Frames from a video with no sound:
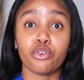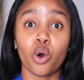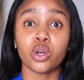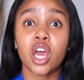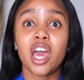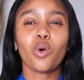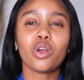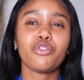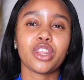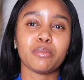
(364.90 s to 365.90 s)
phone in
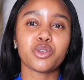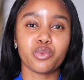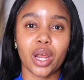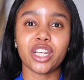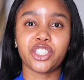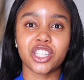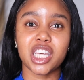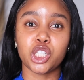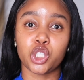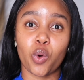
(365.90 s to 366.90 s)
order for them to really just
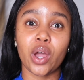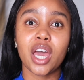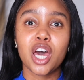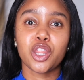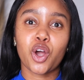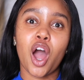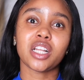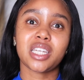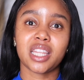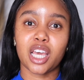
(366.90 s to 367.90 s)
enjoy the
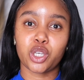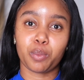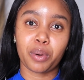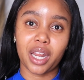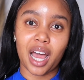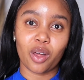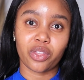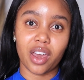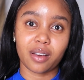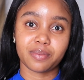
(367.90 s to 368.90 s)
content that you're putting out
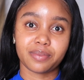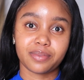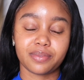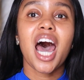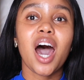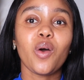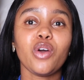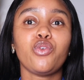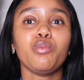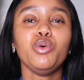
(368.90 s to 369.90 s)
there. Now,
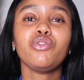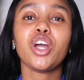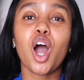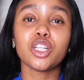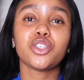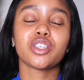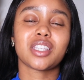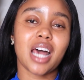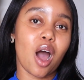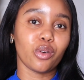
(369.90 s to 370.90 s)
if we're moving on to
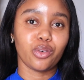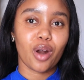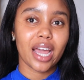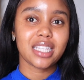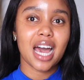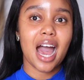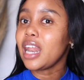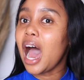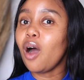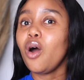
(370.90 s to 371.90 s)
sound, right?
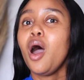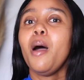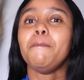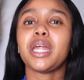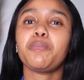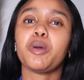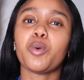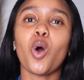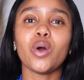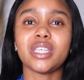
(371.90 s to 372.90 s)
Now, many
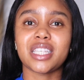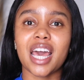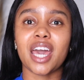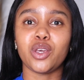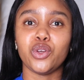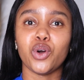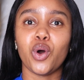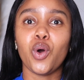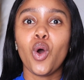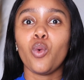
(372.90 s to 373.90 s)
people always say, you
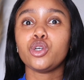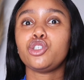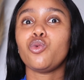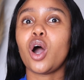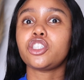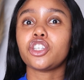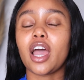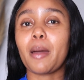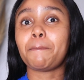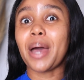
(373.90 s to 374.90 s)
know, would you watch
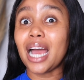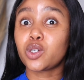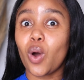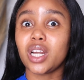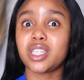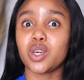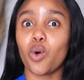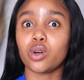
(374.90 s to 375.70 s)
bad quality